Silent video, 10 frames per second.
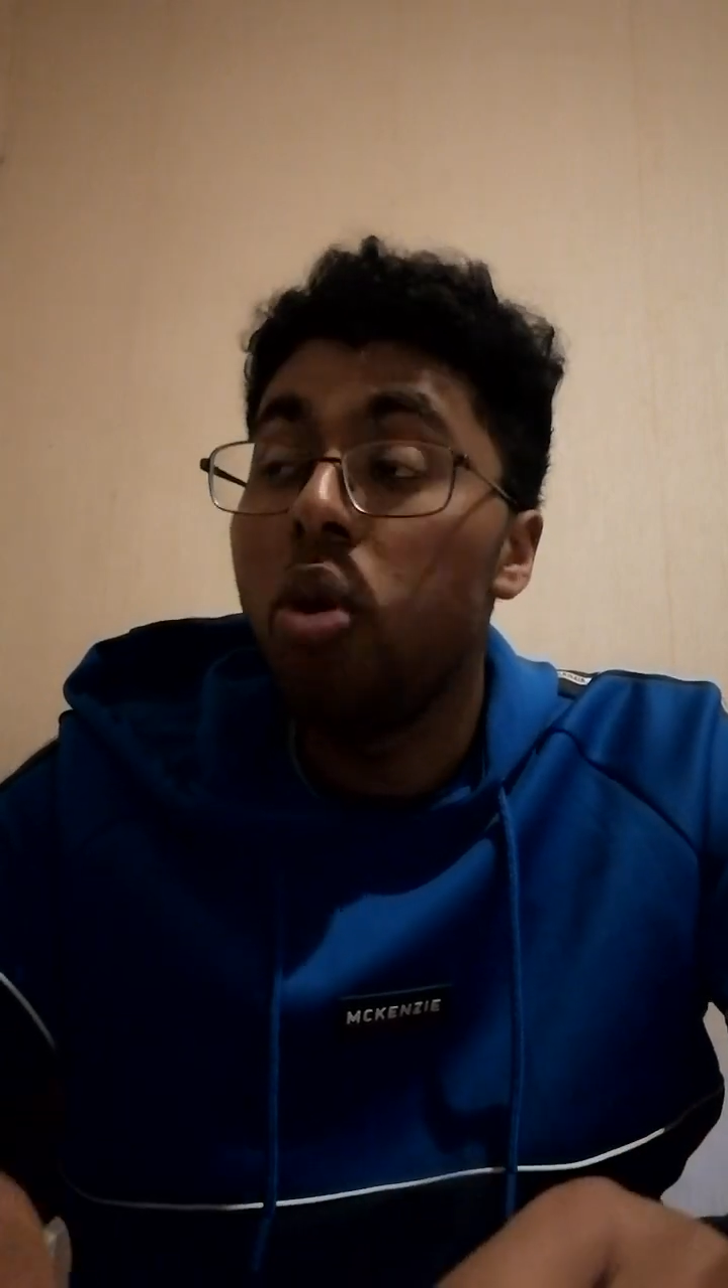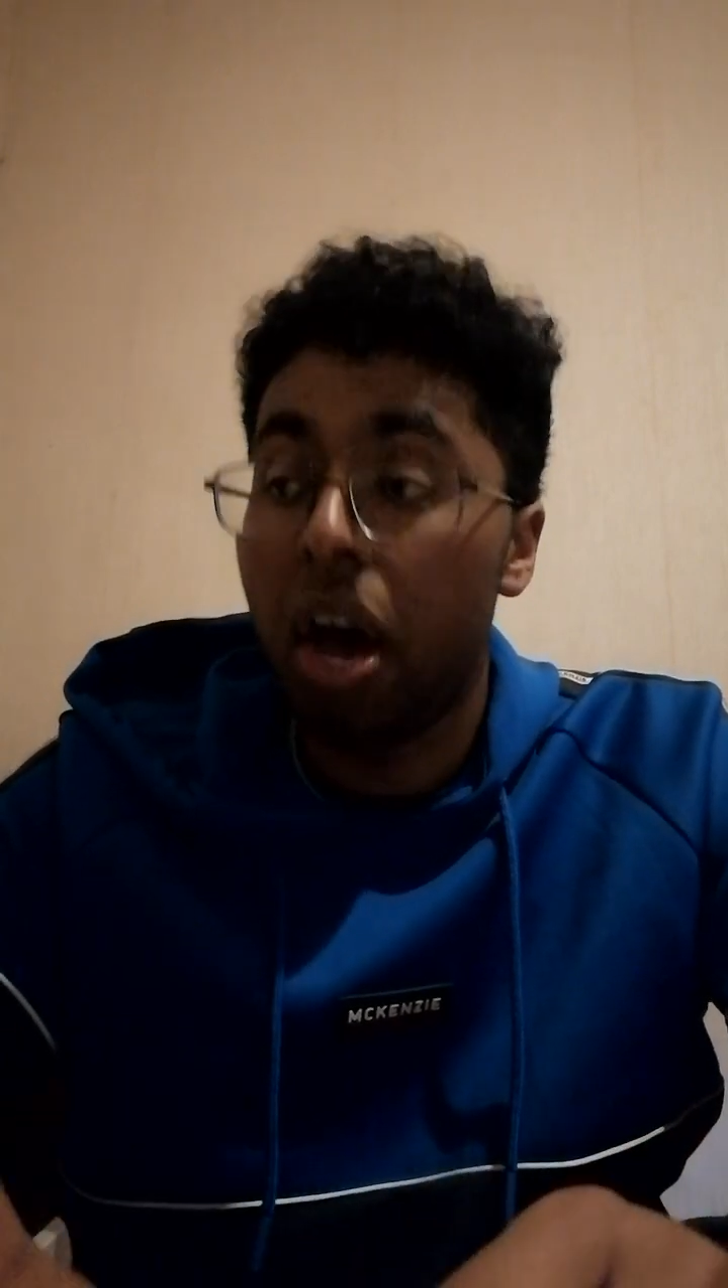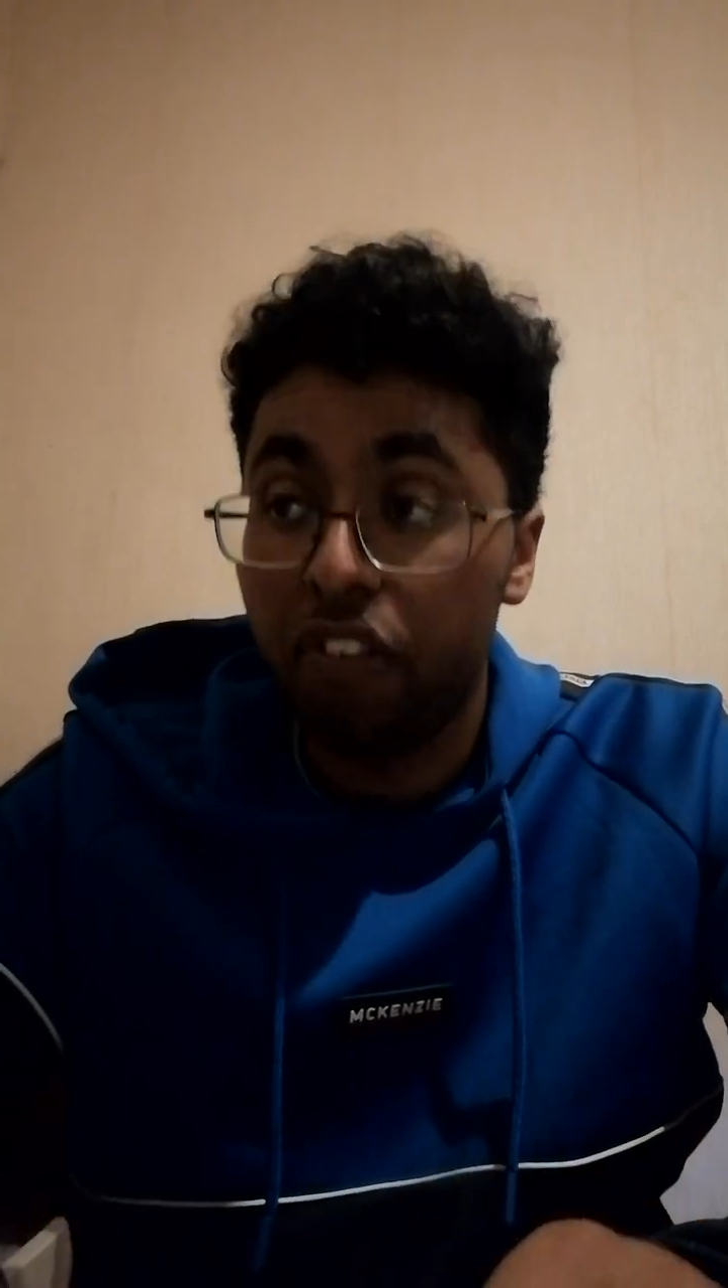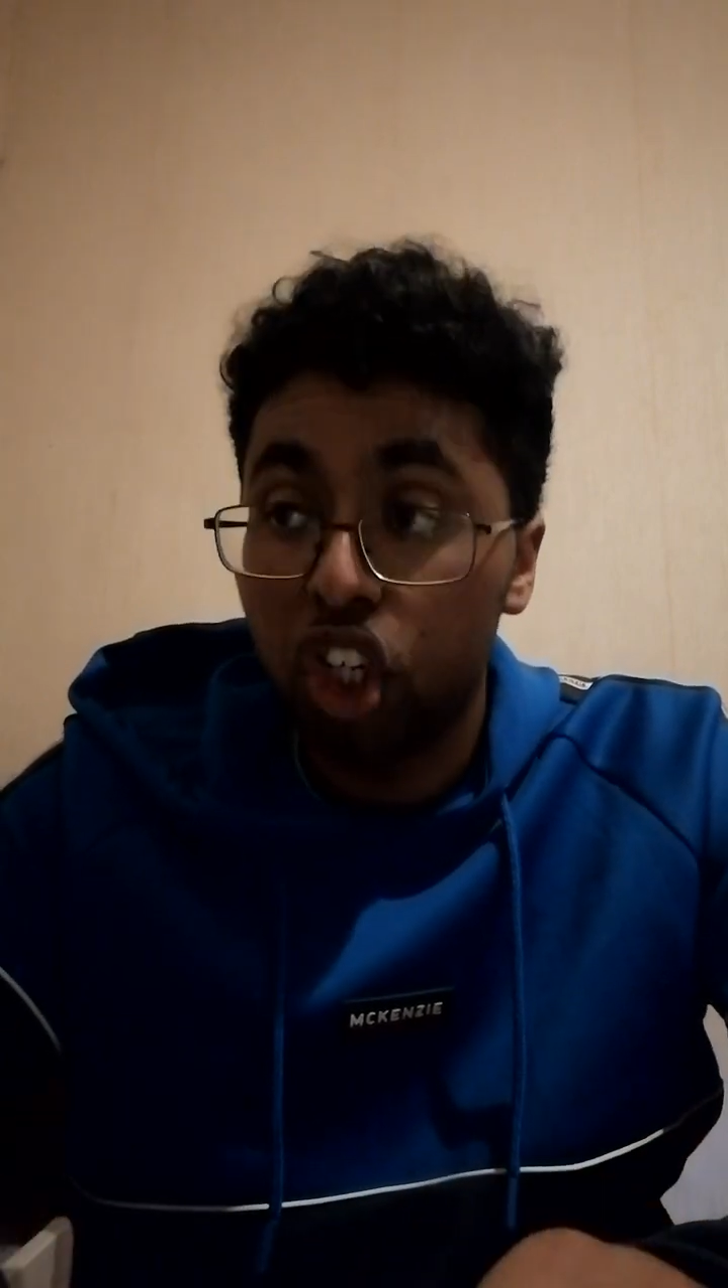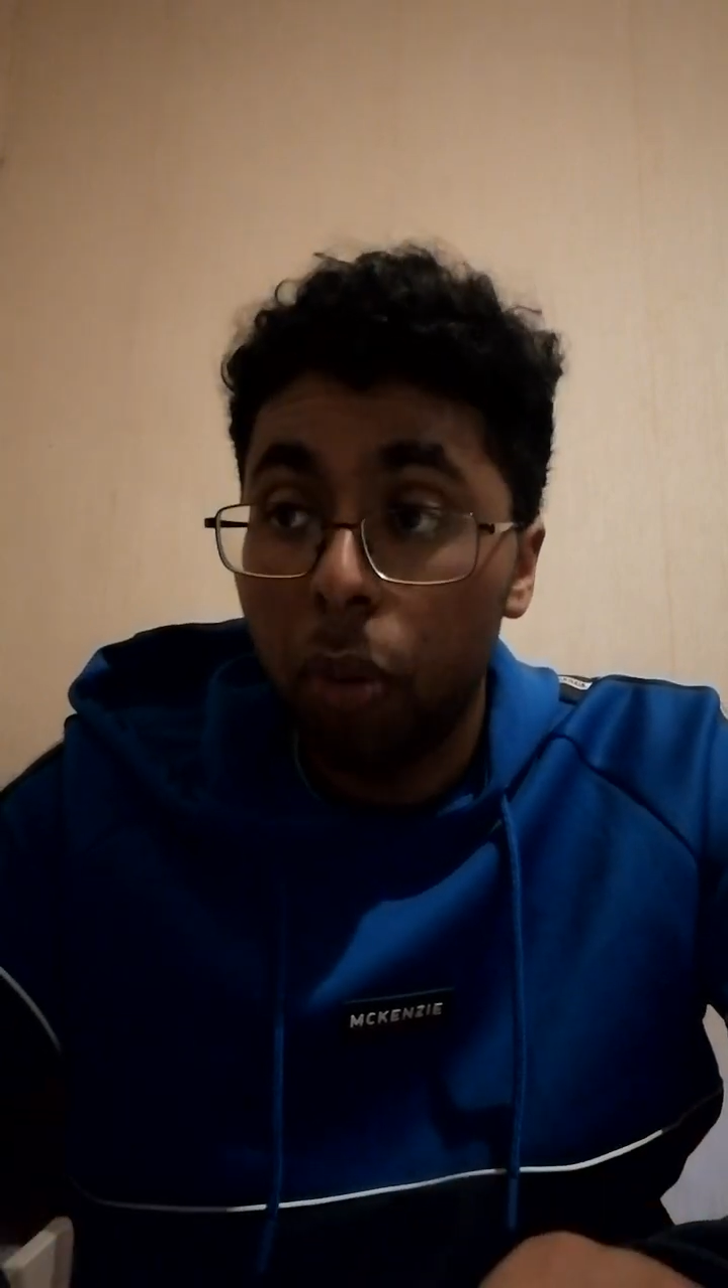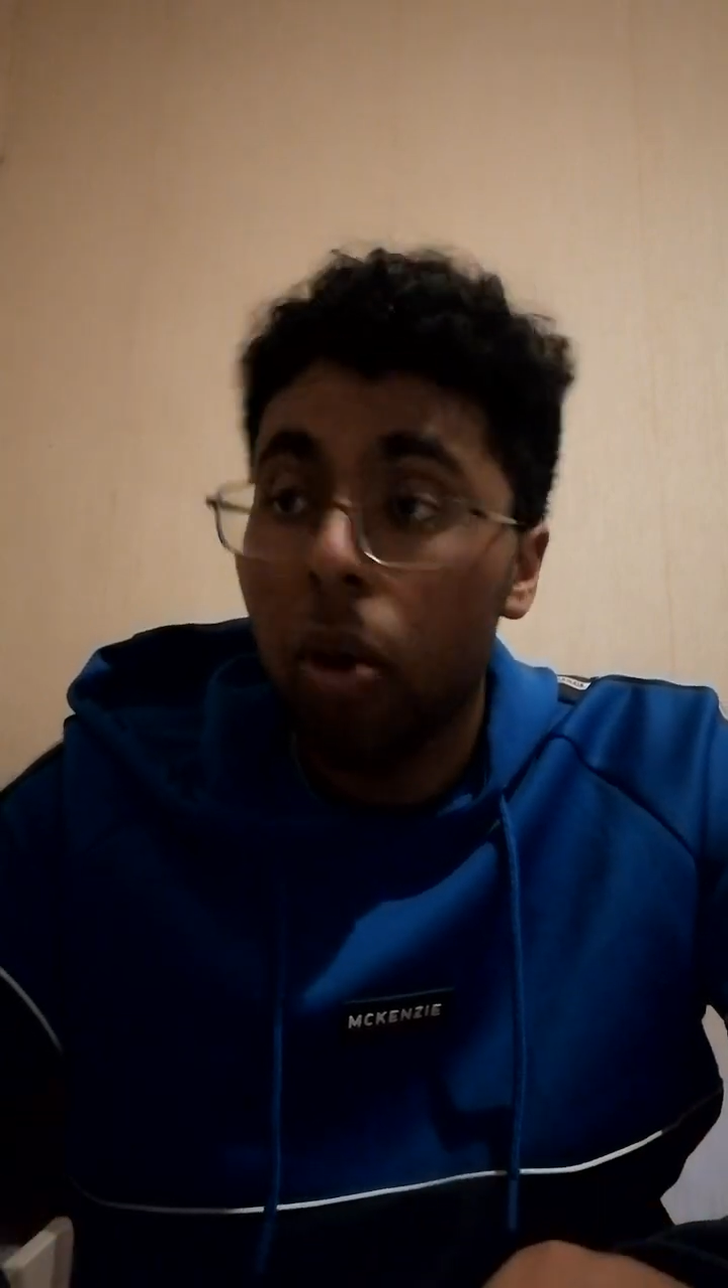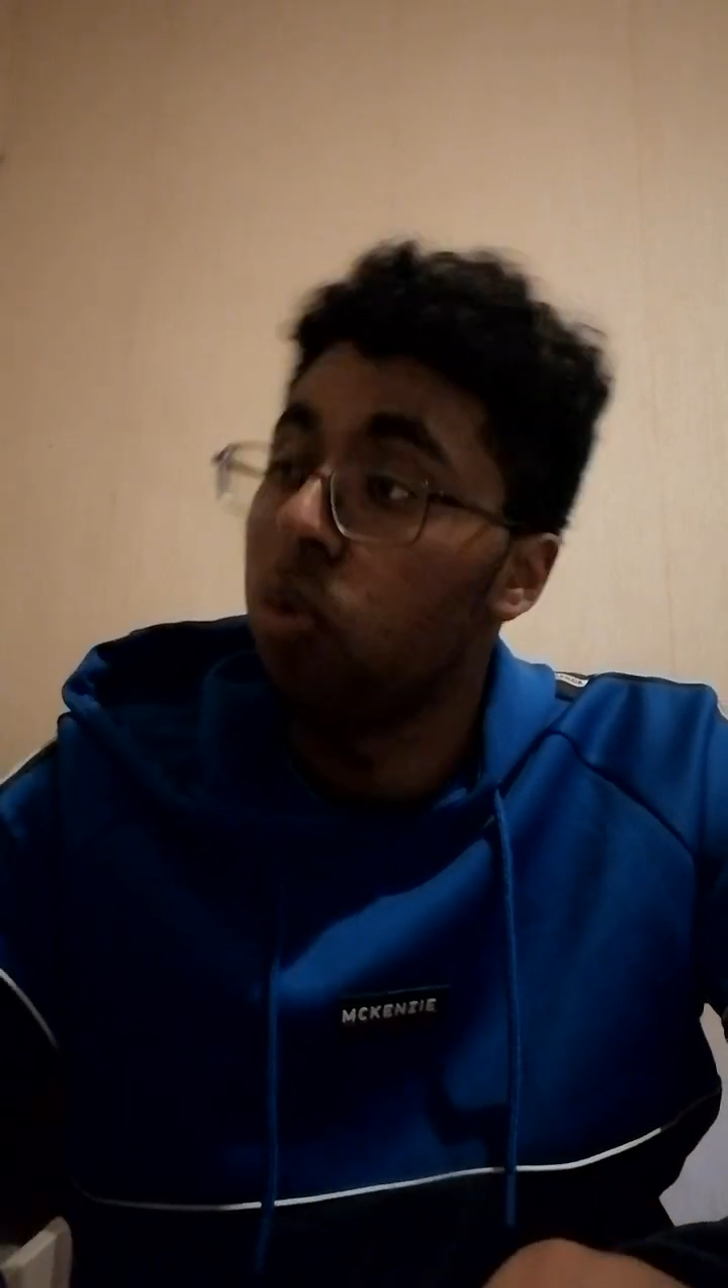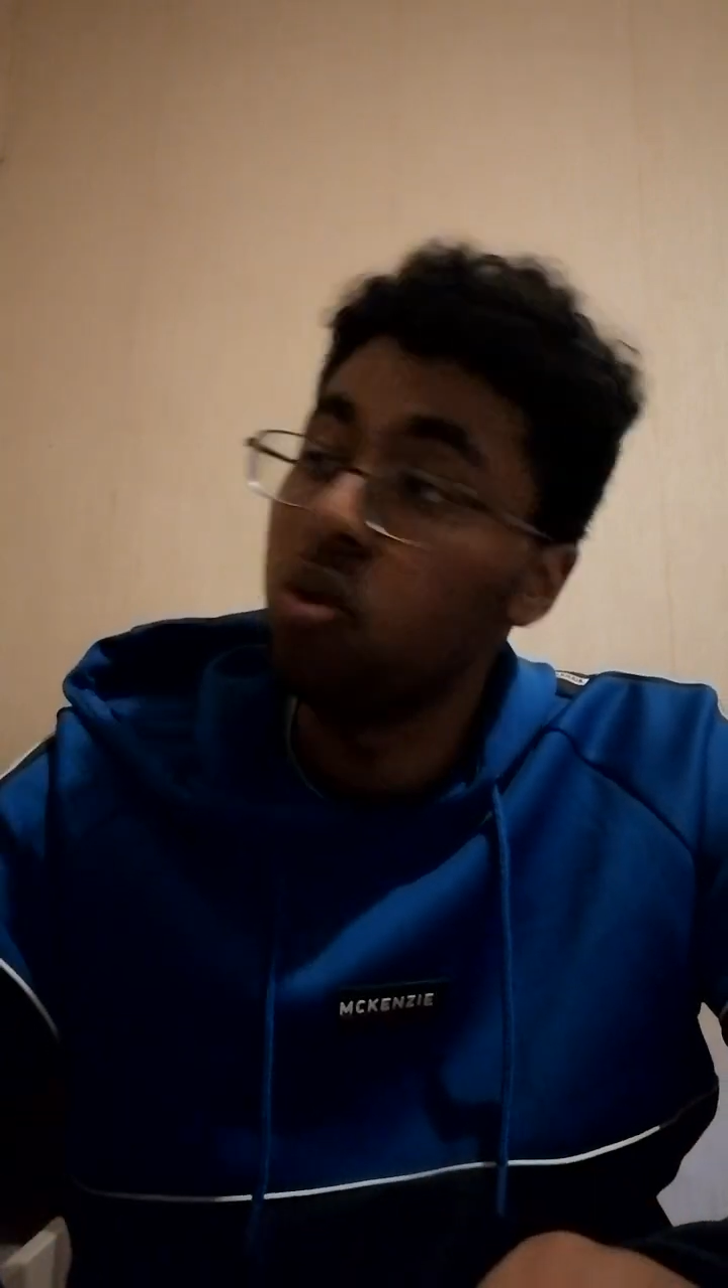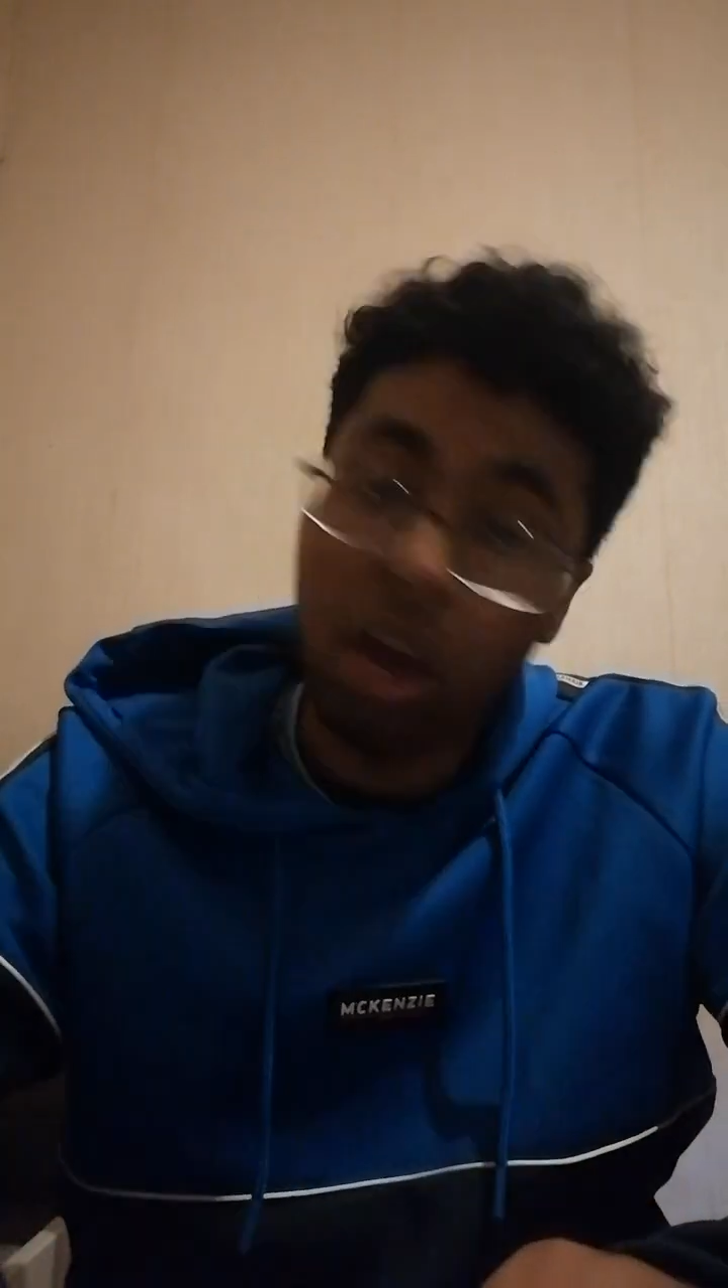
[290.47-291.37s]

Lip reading: oh, you have a job now,